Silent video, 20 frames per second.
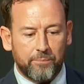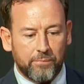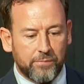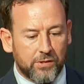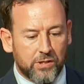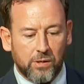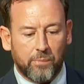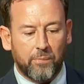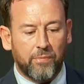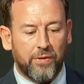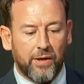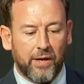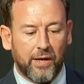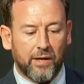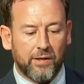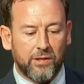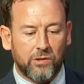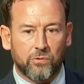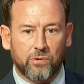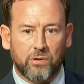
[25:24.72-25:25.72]

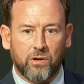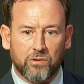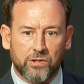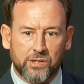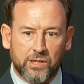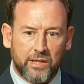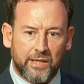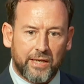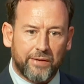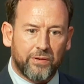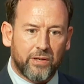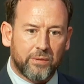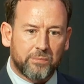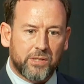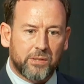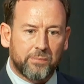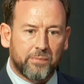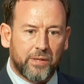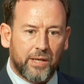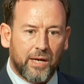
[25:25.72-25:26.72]
something and you're constantly giving them
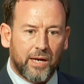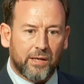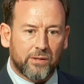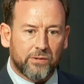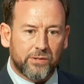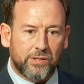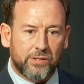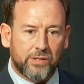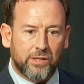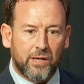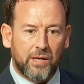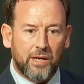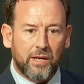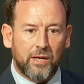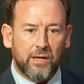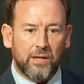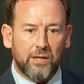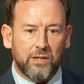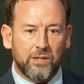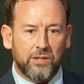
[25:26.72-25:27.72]
something else,
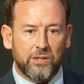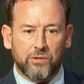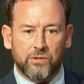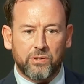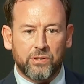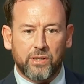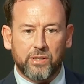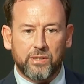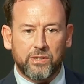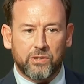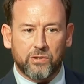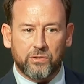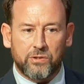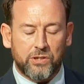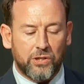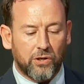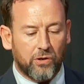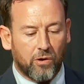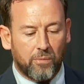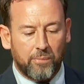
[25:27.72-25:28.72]

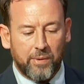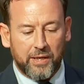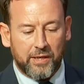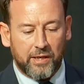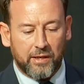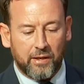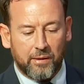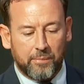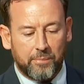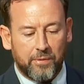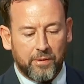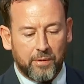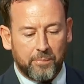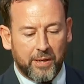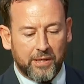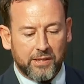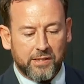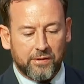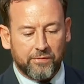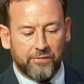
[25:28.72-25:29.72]
you're not making the
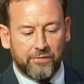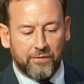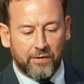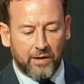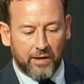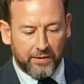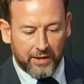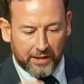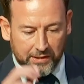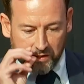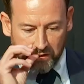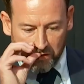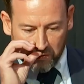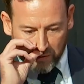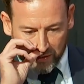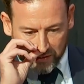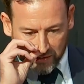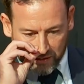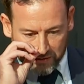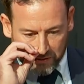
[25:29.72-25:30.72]
best of that
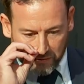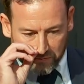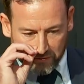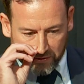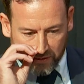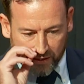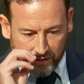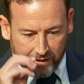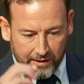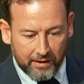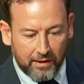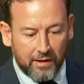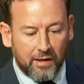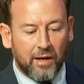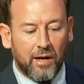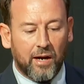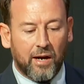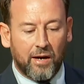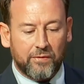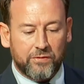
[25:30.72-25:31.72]
situation, I don't think.
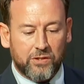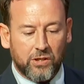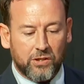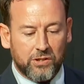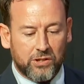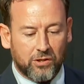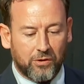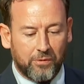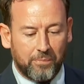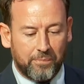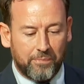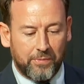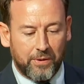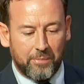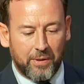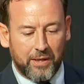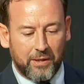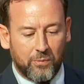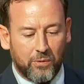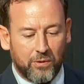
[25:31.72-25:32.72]
I've touched on the make